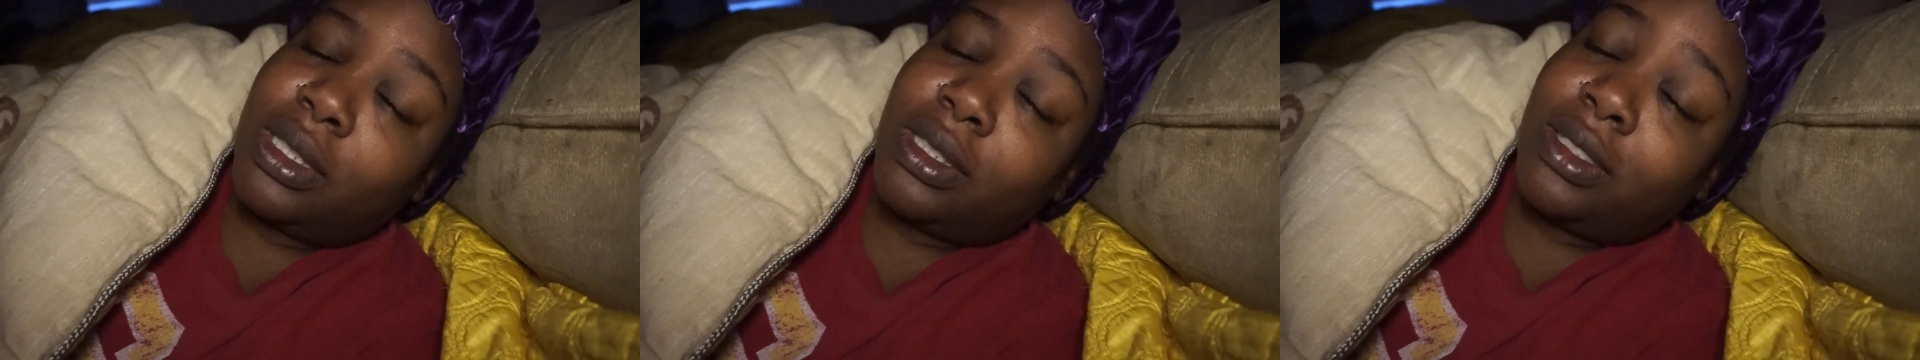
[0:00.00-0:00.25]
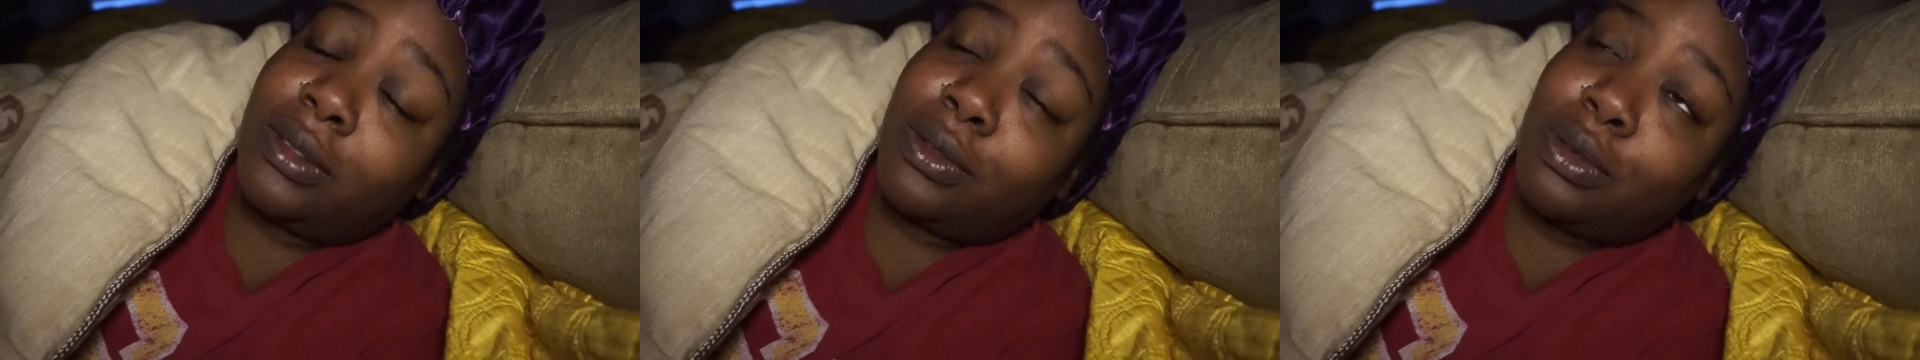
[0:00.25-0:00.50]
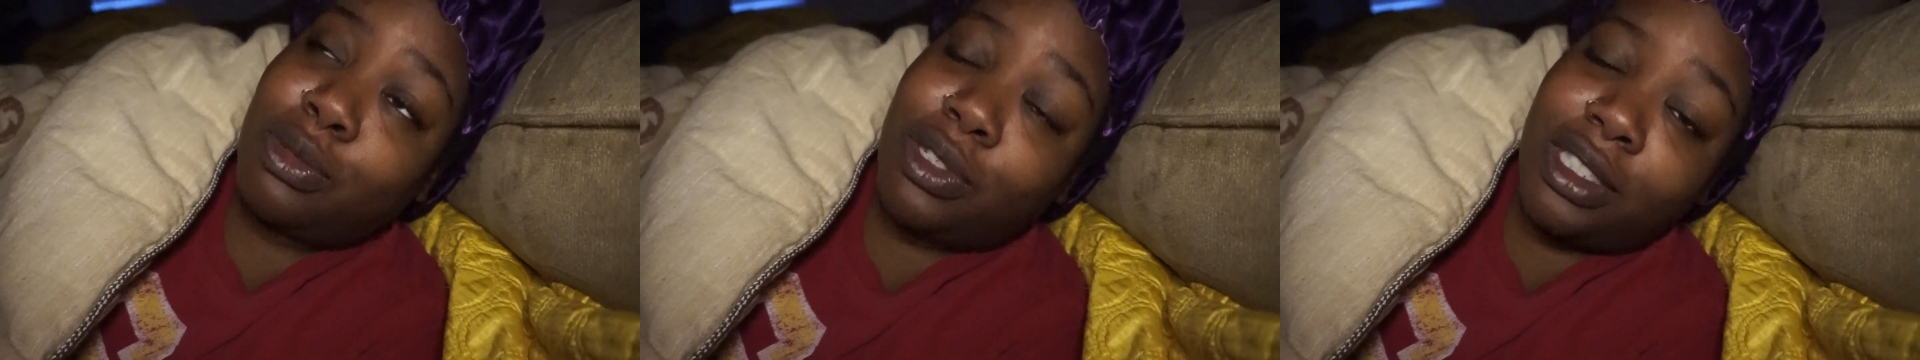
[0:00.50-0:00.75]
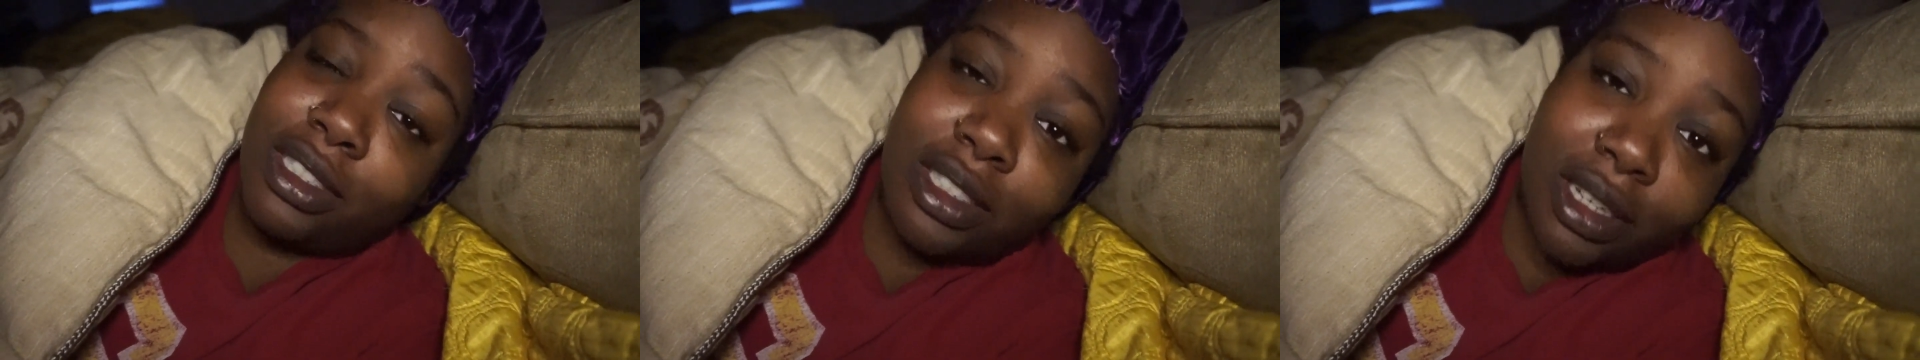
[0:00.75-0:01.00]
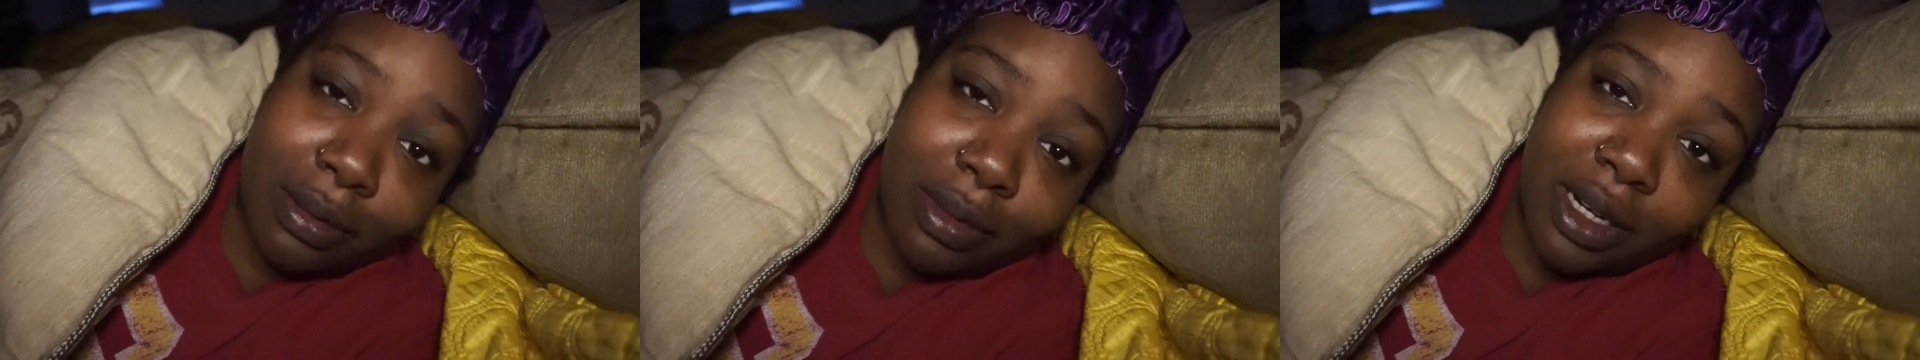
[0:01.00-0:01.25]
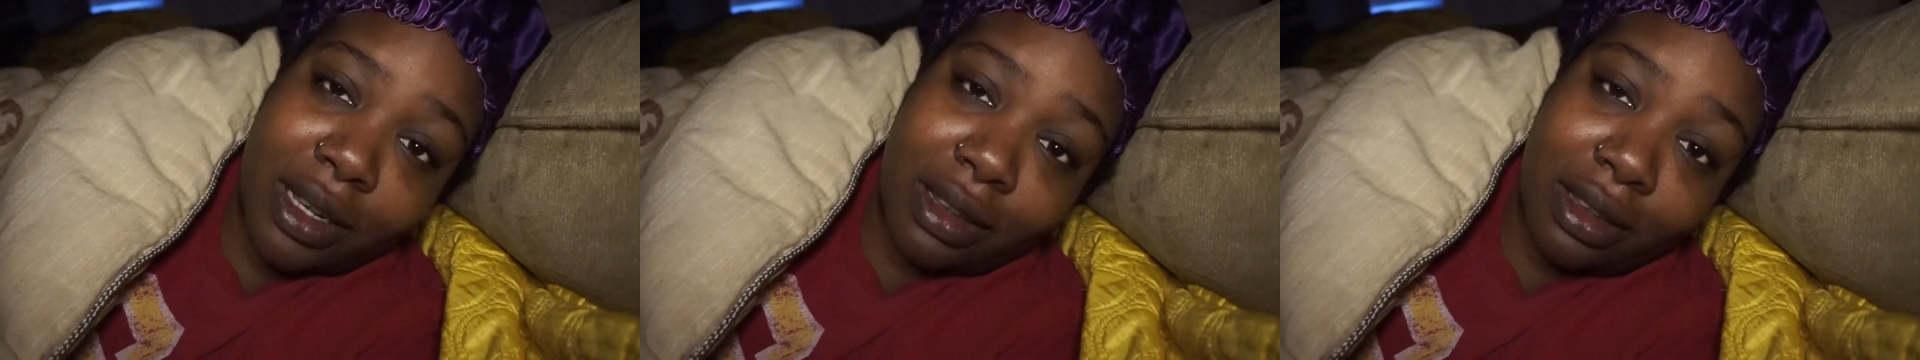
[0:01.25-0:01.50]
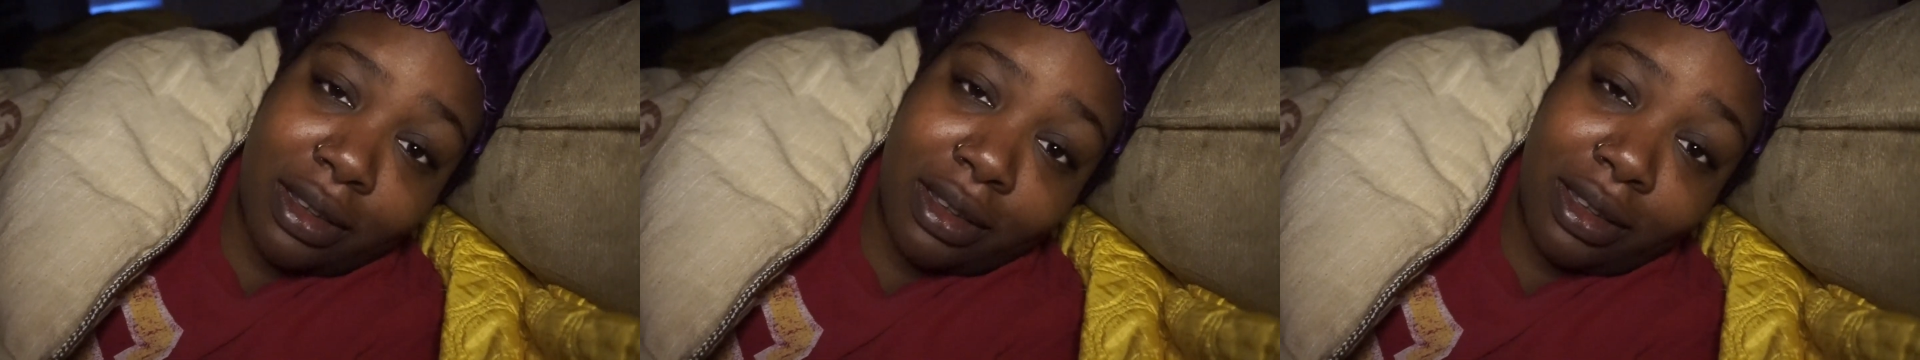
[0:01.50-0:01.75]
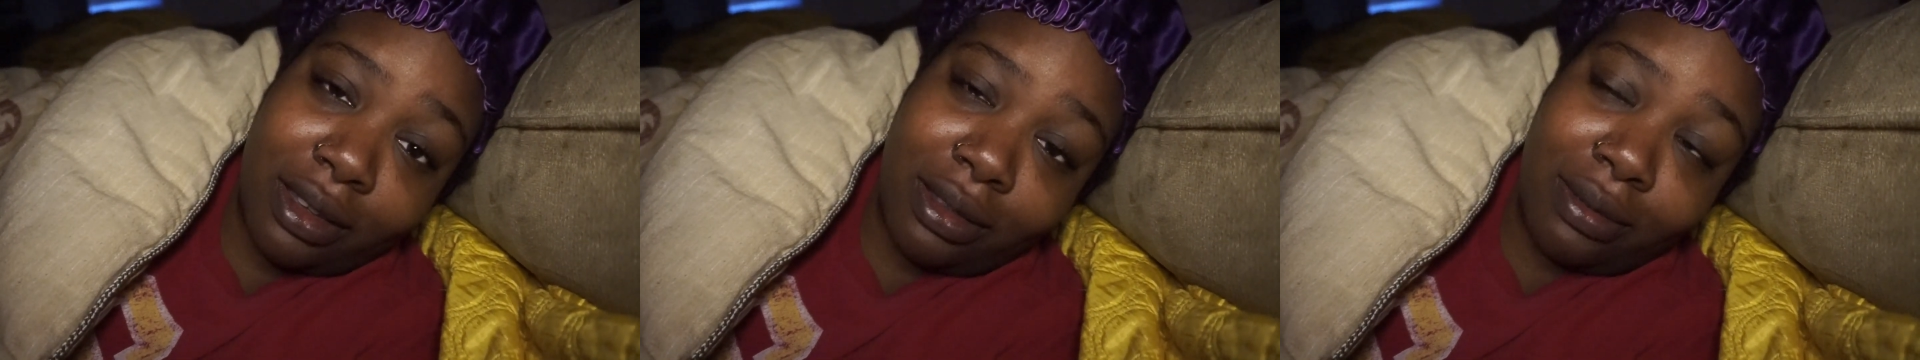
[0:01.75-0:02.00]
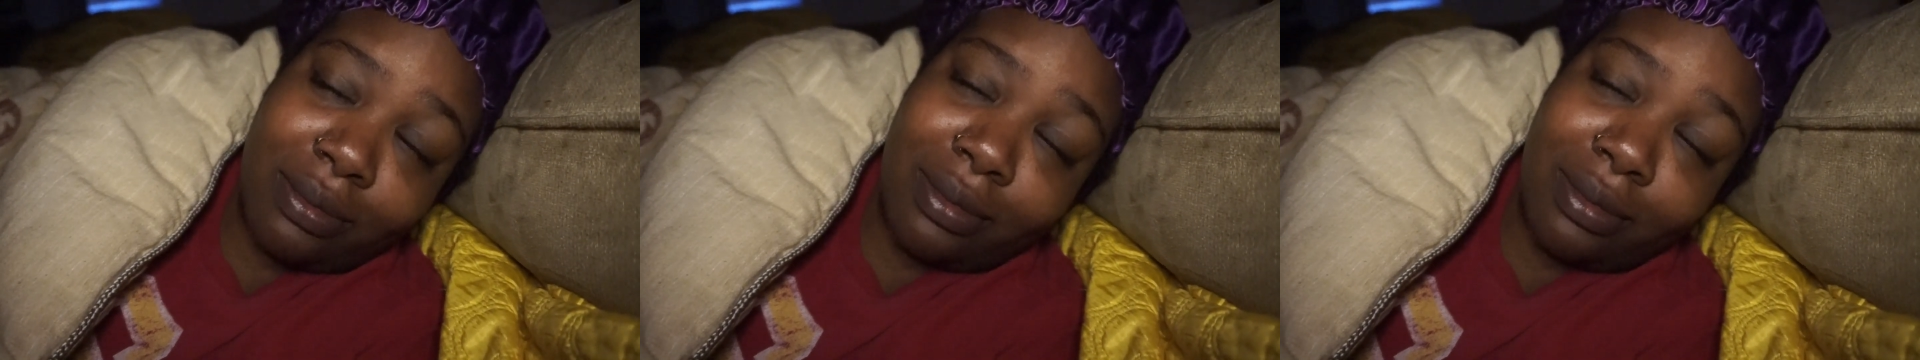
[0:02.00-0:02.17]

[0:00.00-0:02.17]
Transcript: This is a full moon in Gemini.